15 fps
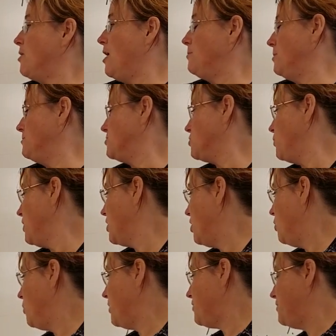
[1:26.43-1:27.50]
problem, so we go
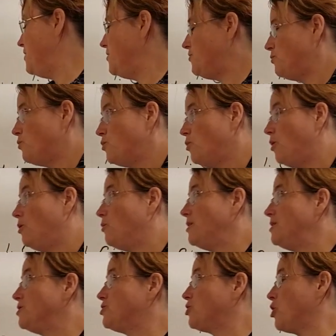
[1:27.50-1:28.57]
with this rule. We
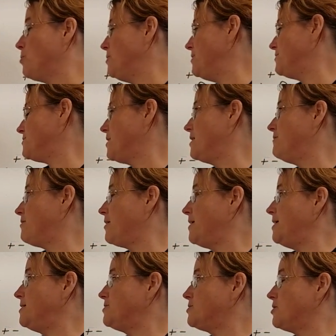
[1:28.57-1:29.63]
determine the sign of our
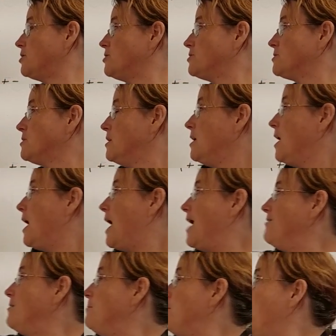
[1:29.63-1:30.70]
answers. I
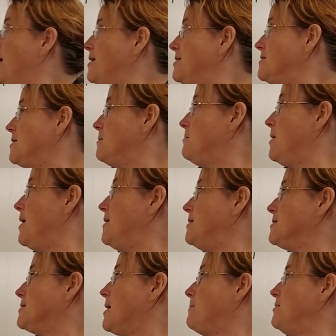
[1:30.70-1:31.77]
have a minus and a
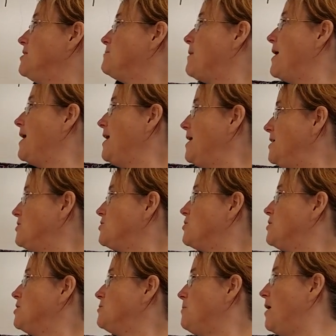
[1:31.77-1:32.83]
minus. That means my answer
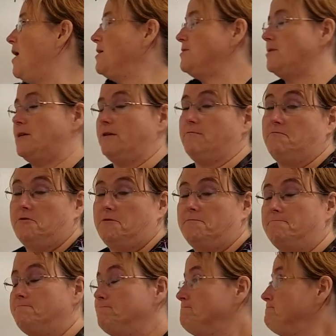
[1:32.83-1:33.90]
is positive.
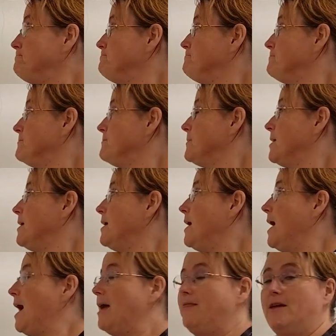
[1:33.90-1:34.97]

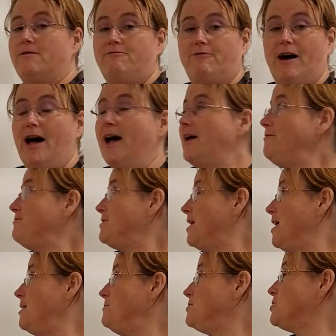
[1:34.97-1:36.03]
And then 5
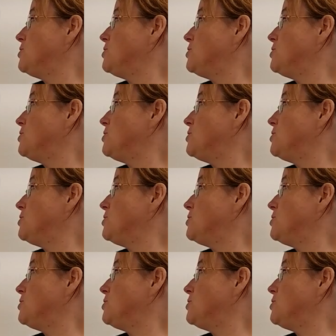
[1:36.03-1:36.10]
times